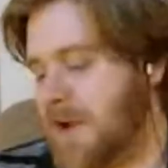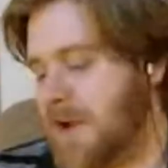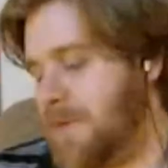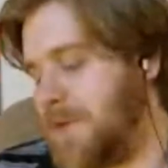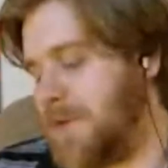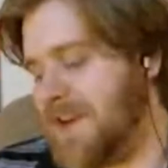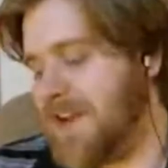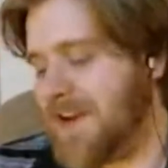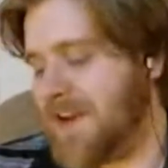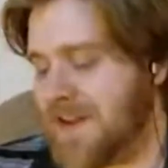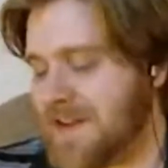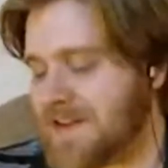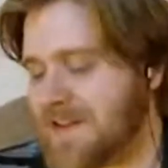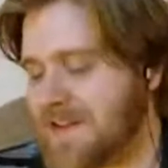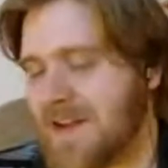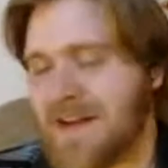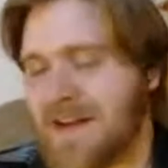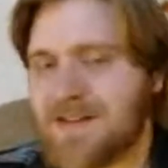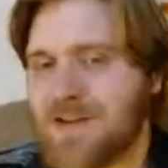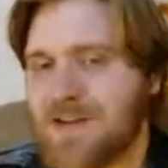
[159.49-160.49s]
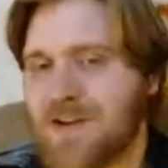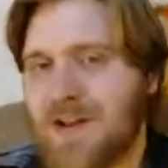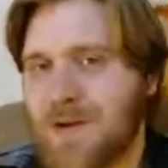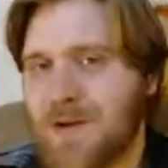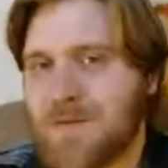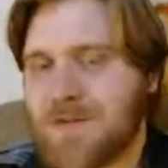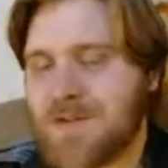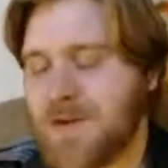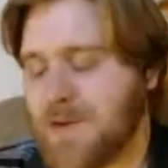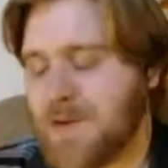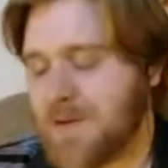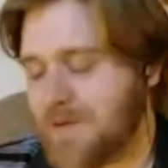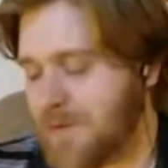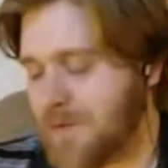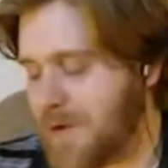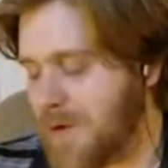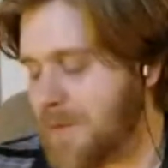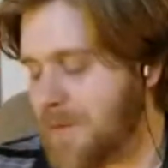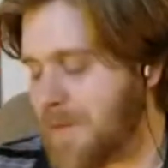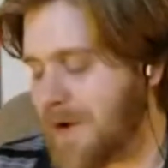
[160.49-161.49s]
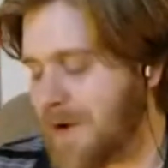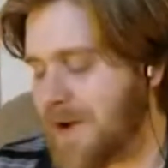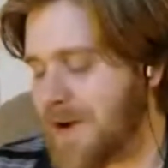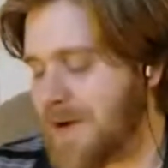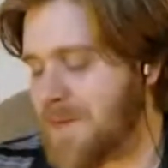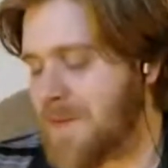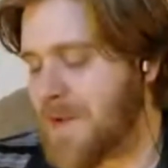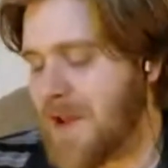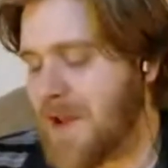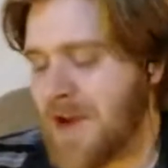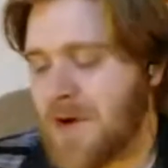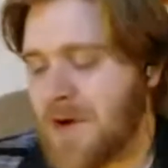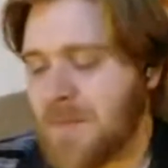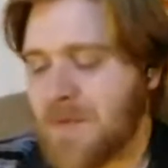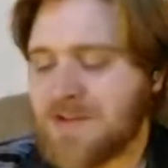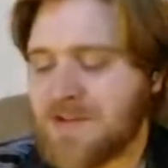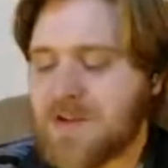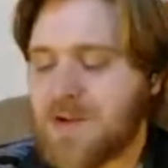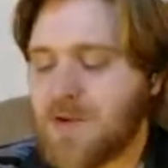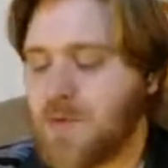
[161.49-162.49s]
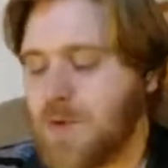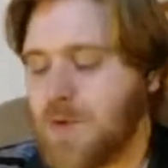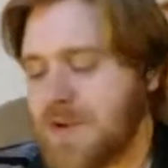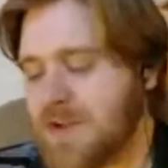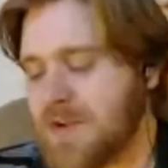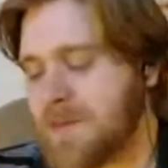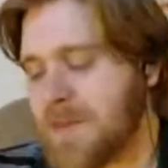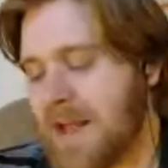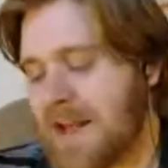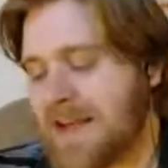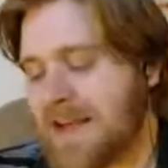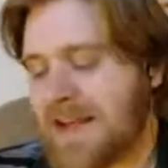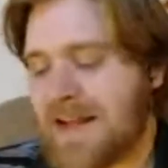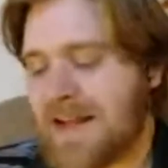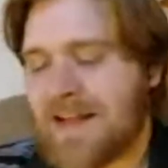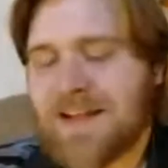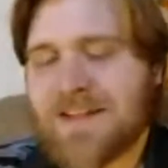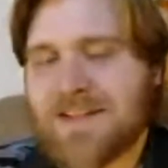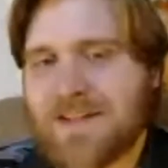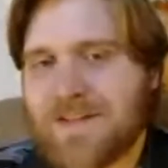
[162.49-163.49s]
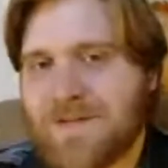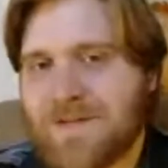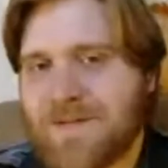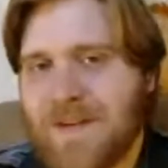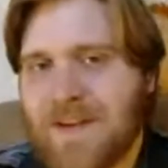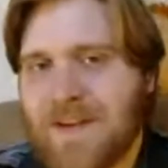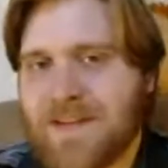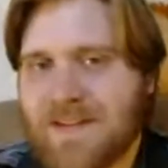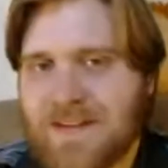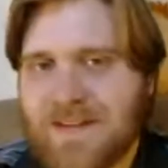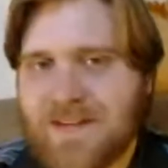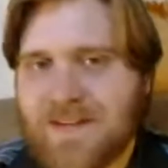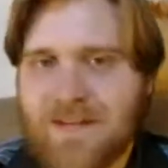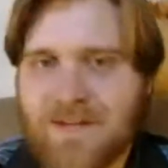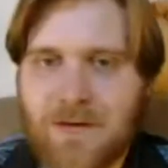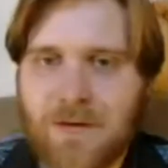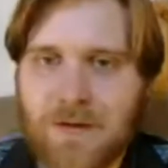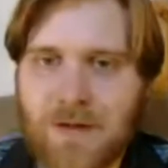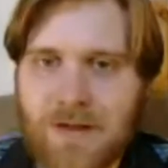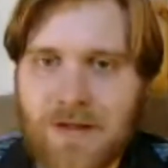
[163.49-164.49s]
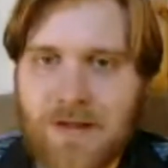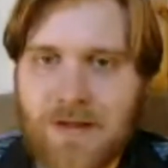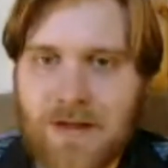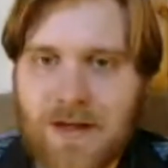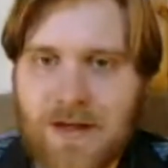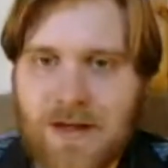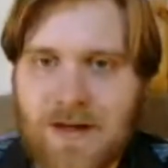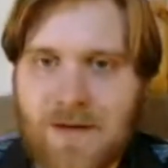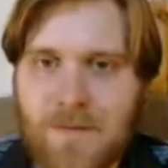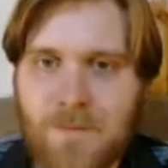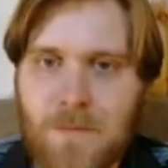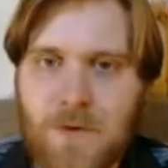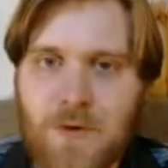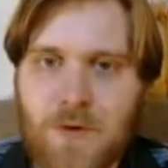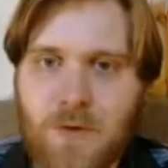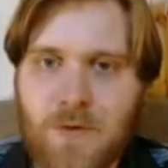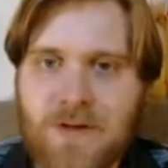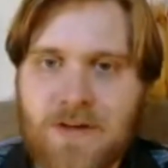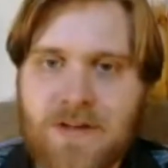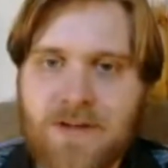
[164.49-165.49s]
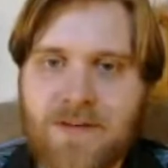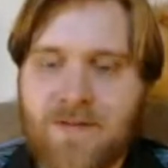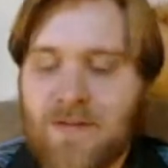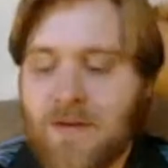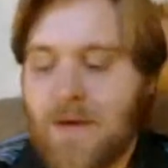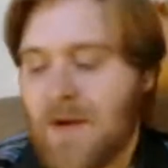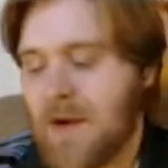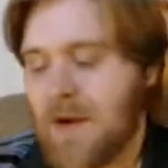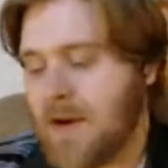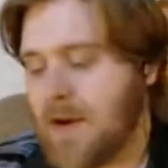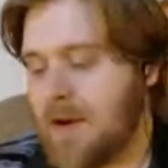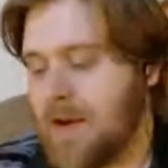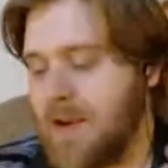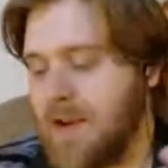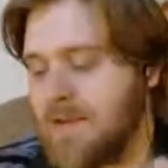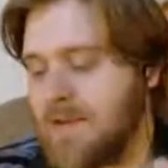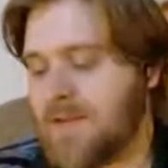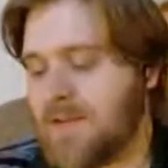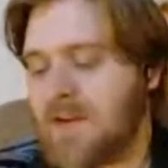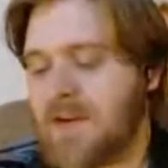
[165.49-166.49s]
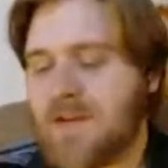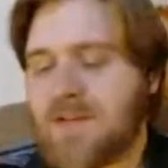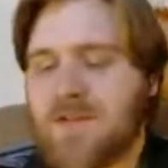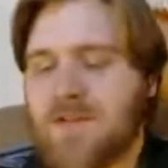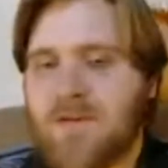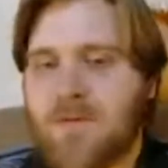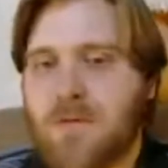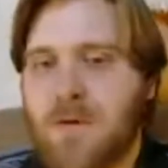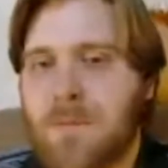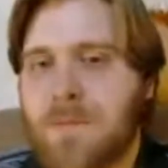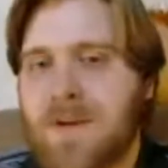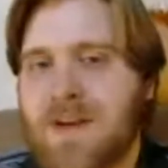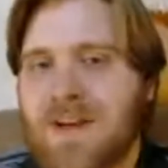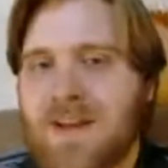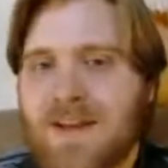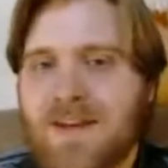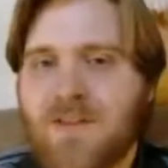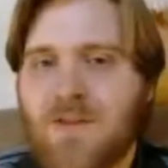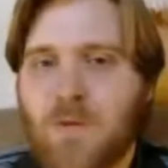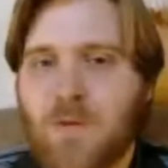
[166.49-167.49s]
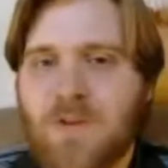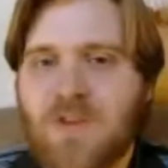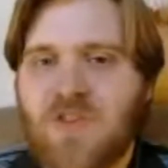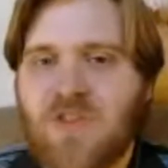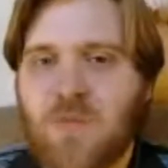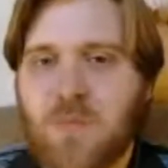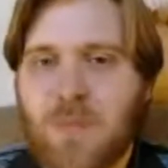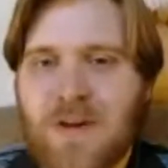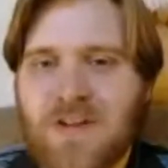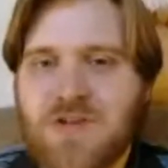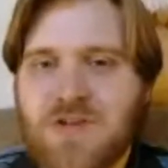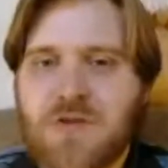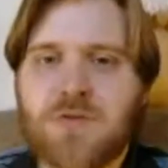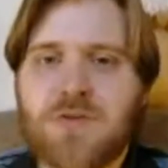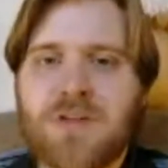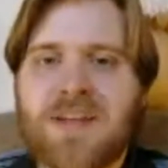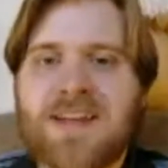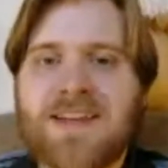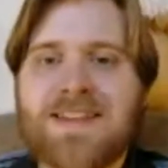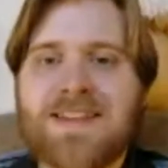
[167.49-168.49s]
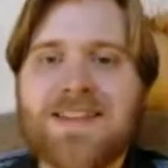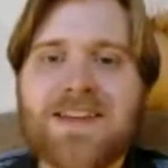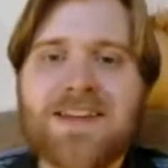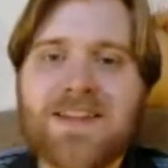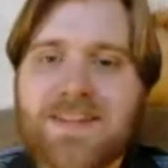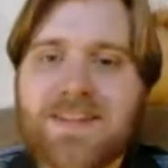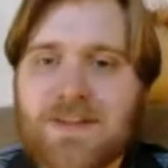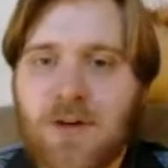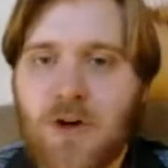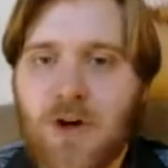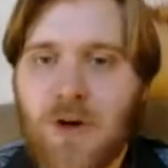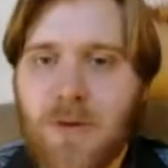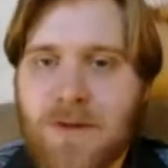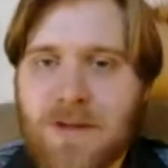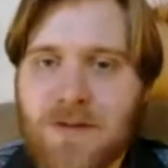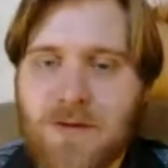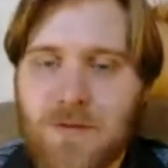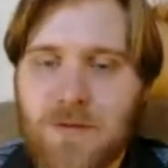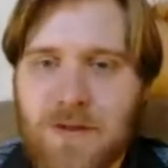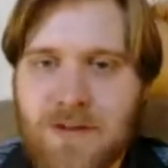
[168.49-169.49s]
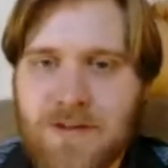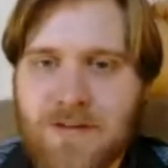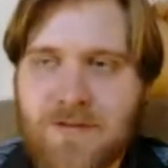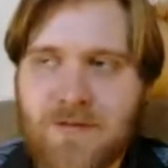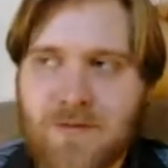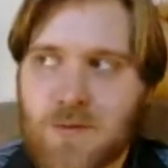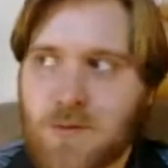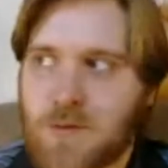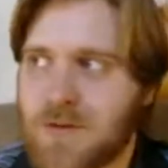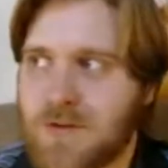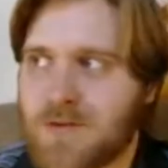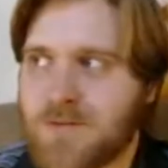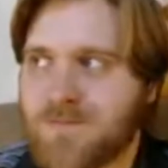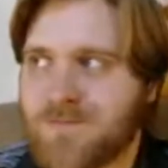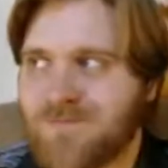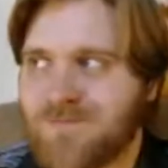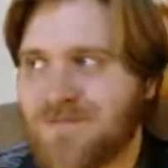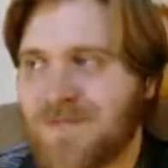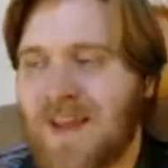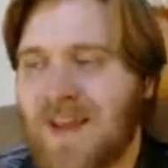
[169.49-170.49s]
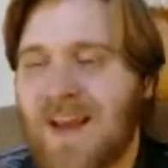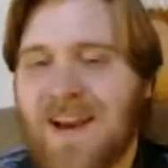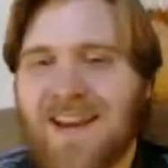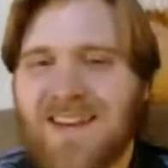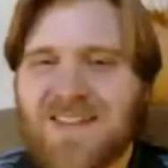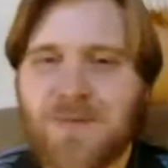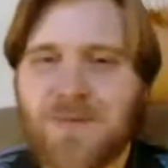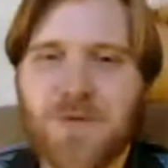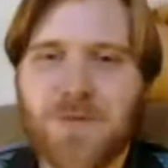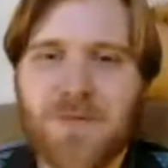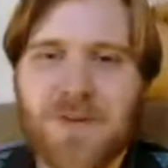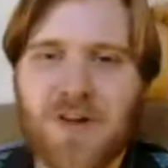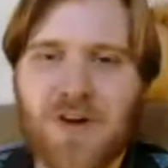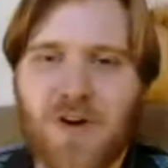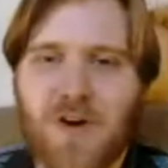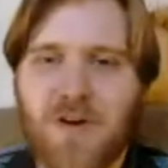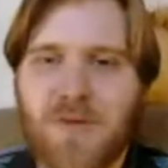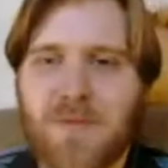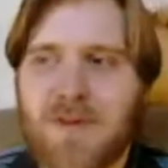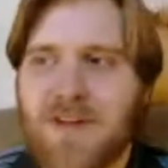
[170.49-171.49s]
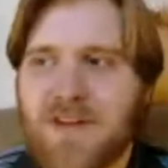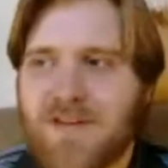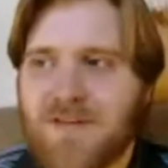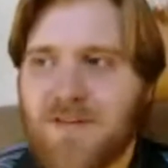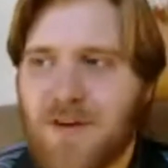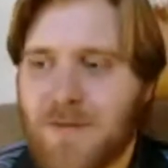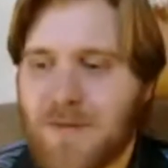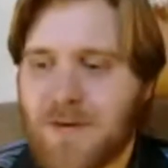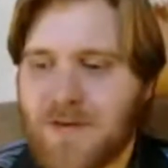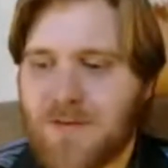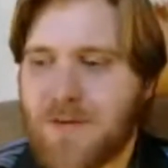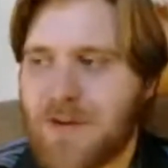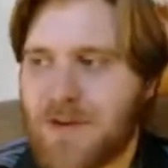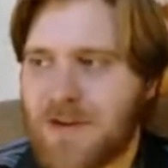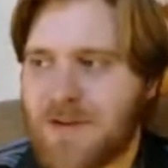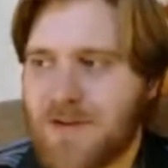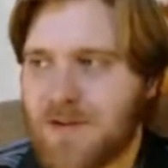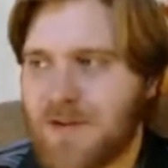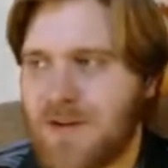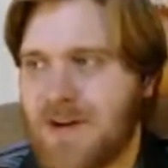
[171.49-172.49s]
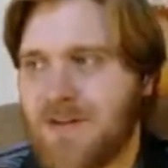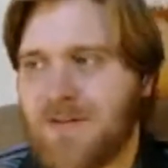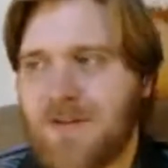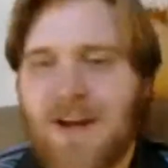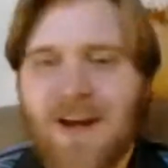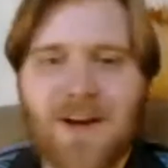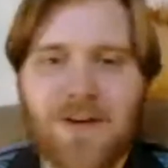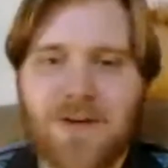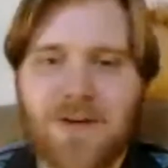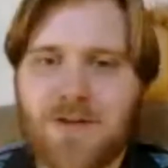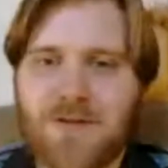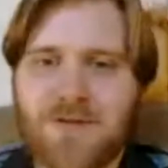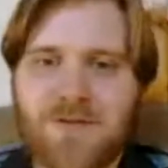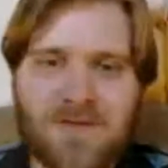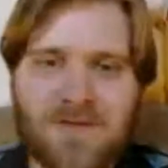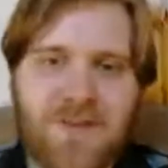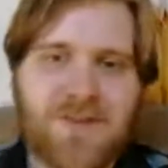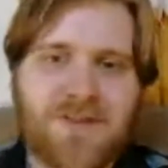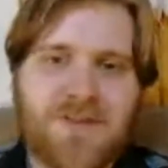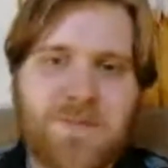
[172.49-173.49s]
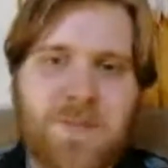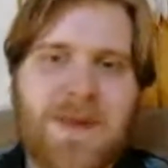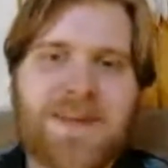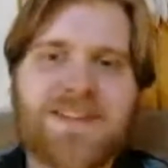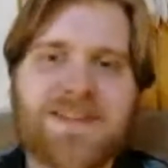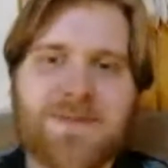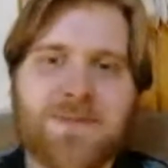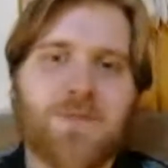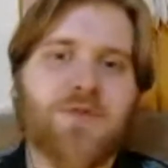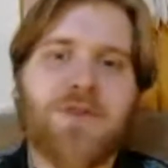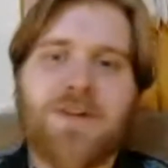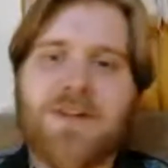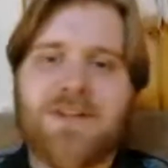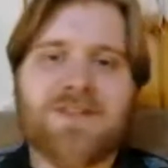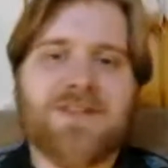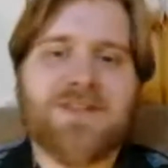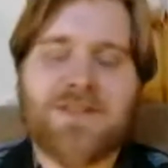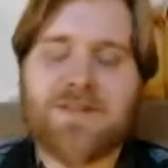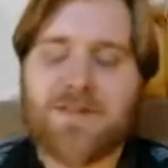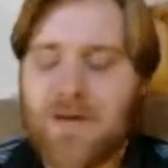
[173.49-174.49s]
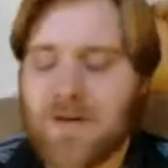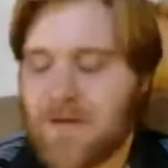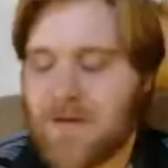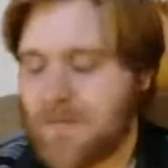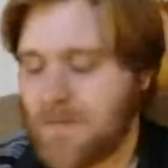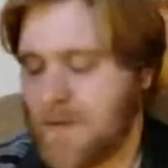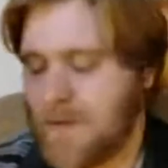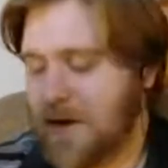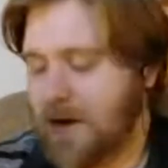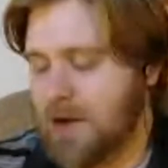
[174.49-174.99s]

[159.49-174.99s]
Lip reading: I mean, yeah, that's all I was going for. But so William Mandela is a physics student who's conscripted into a special elite army unit, or I guess it wouldn't be army because army is really on the ground. I don't know. Space Marines, let's call them.